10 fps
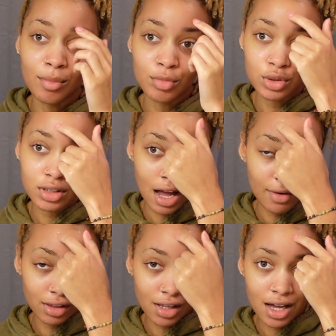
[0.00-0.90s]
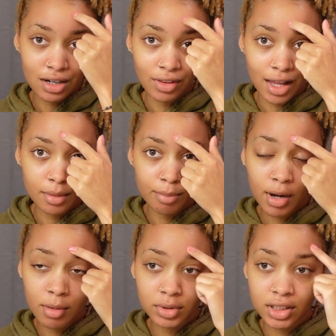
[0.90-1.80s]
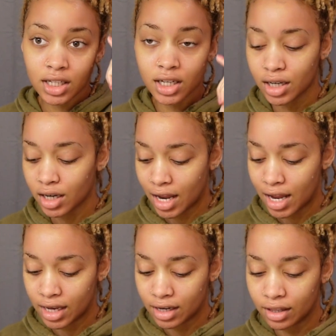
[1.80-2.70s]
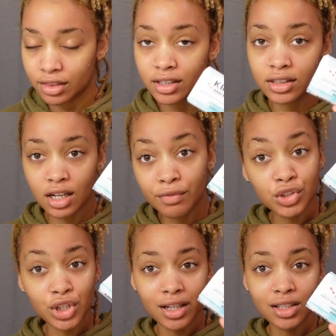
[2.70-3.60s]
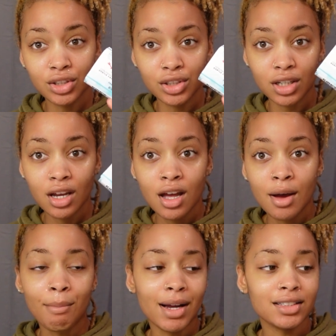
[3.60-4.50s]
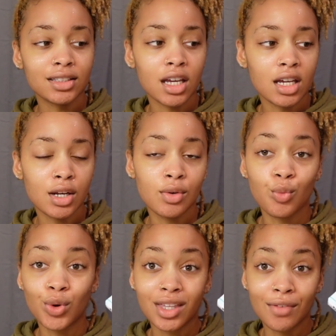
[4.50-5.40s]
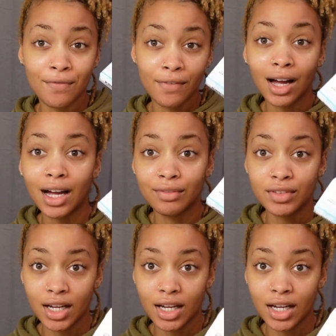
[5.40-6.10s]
used to have a lot of like bumps here, and this stuff changed my skin within 5